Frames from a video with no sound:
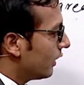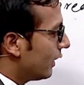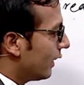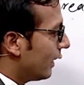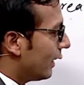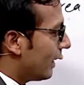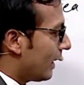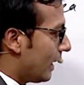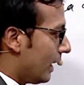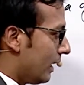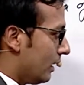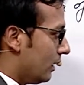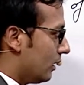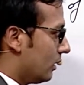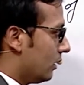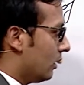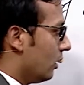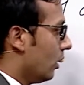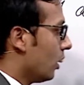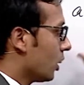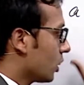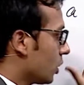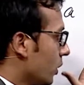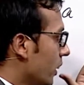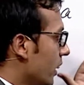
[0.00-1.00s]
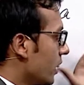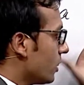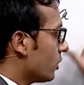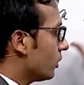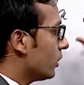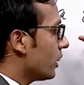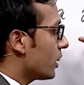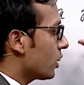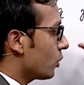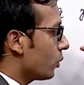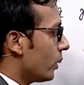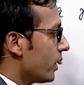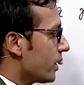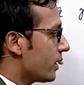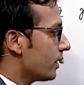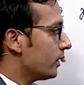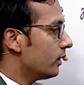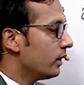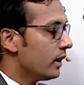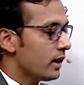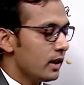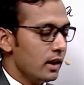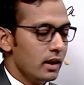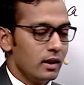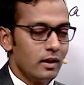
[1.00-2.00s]
and according to this question
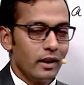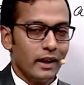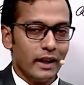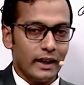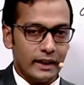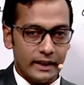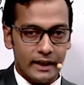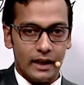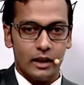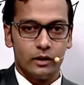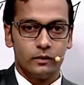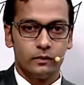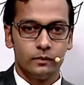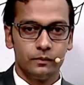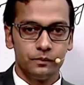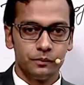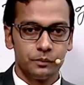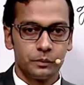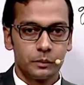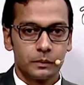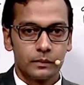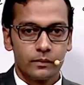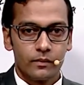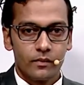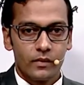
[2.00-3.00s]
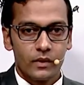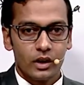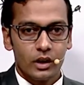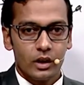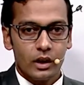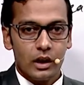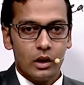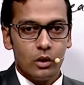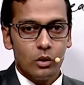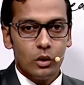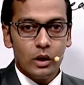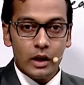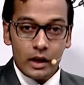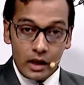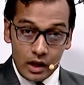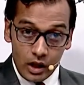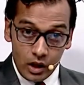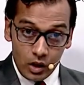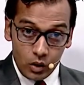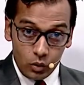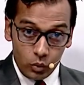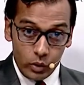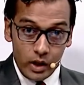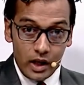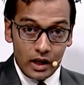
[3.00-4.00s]
this is the area. Now
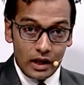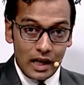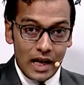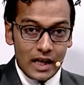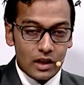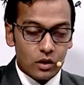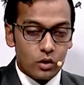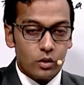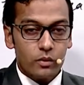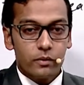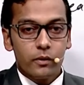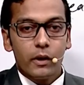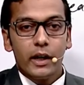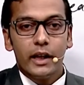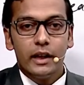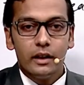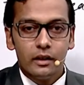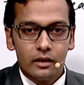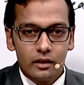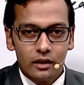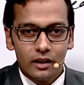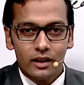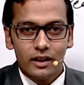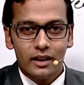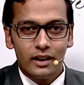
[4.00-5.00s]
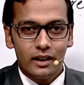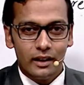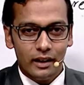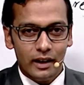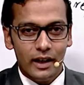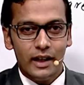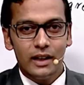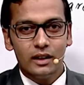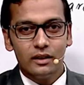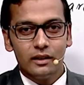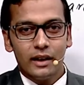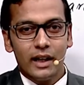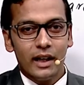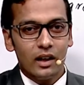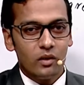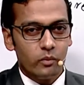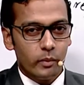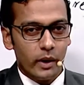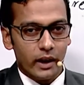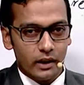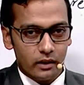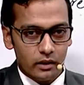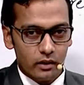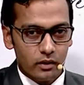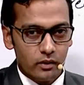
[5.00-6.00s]
we are asked to find length and
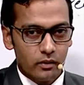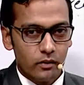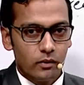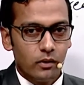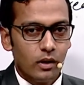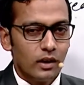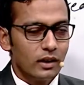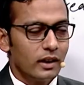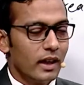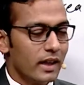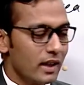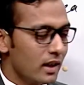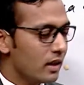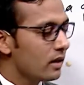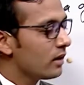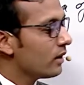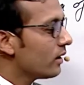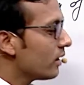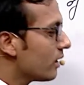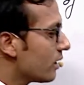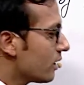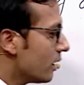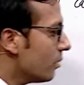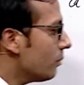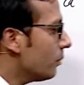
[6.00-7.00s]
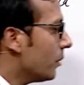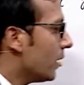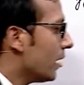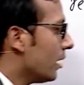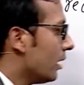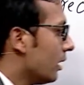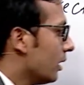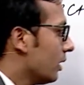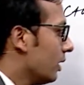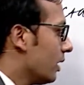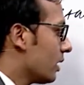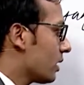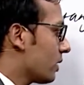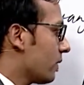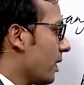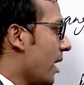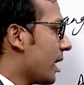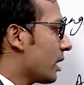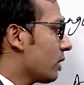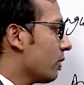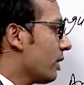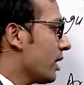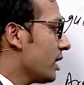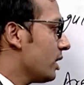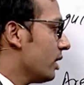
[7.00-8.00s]
breadth. For this, simply let's
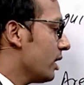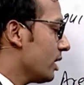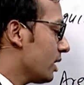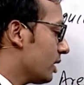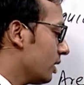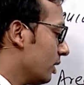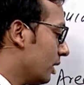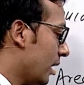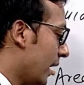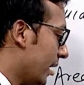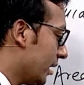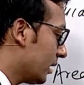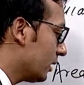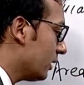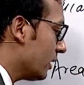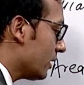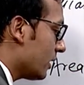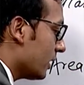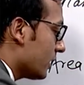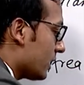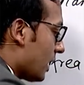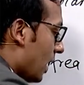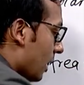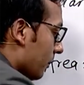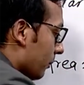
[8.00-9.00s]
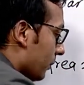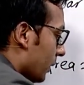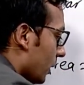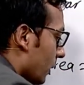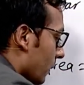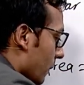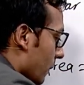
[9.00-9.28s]
factorize this like in this example.